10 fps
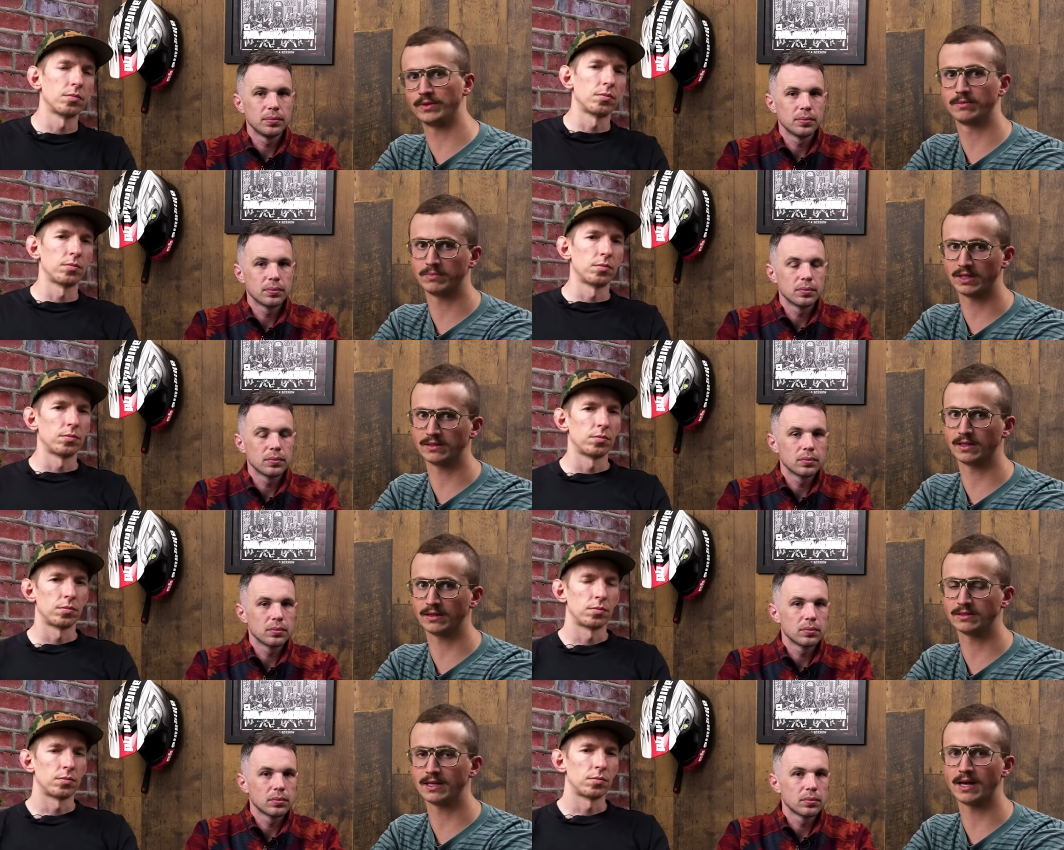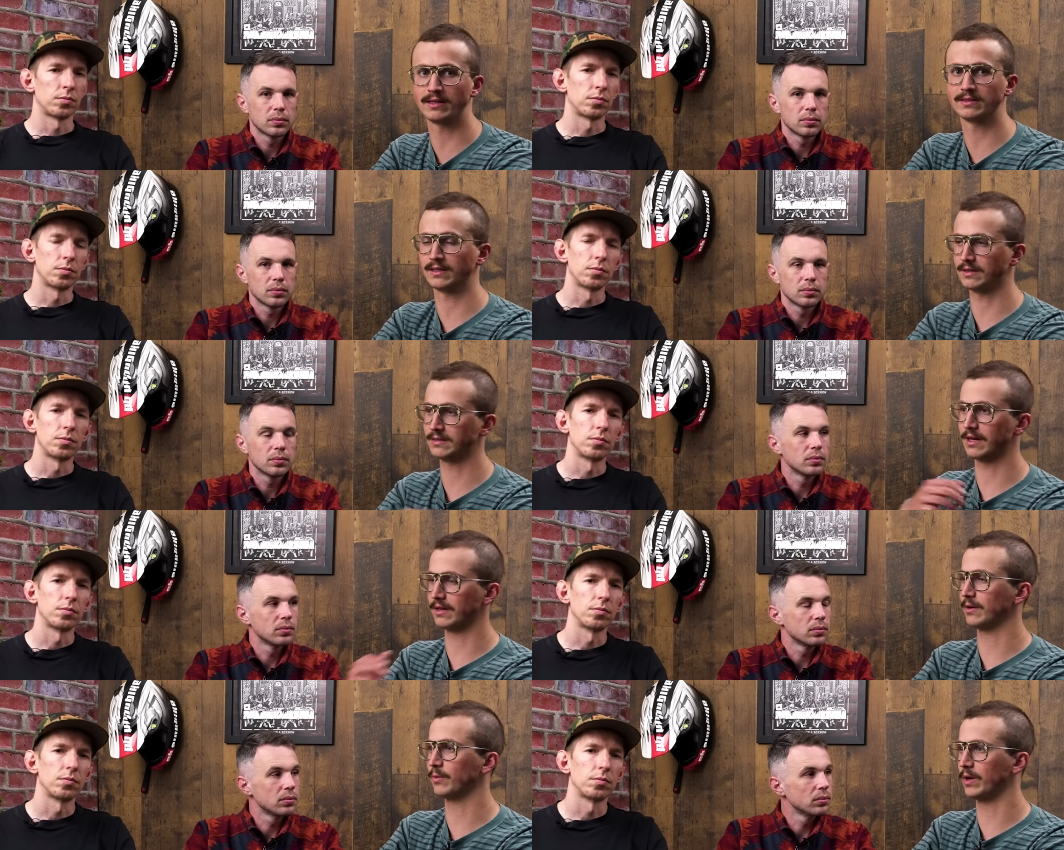Speaker 1: with things like the Status. Like it's
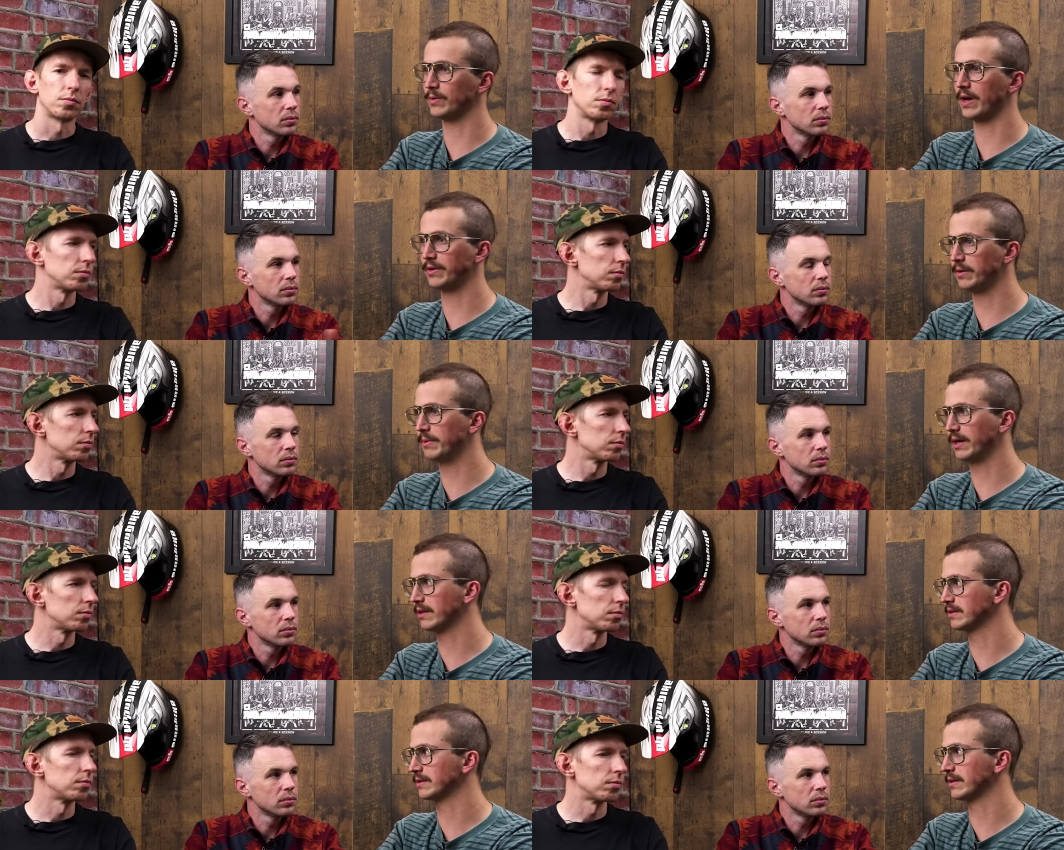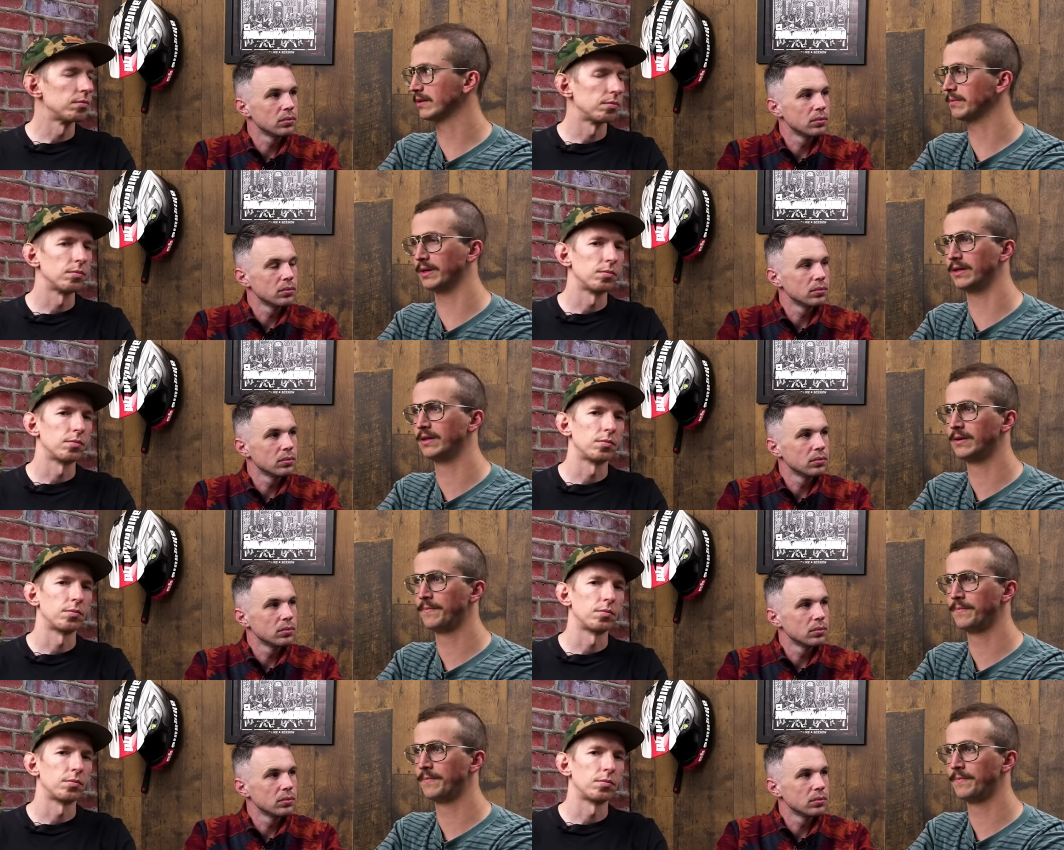not a well-rounded bike necessarily, but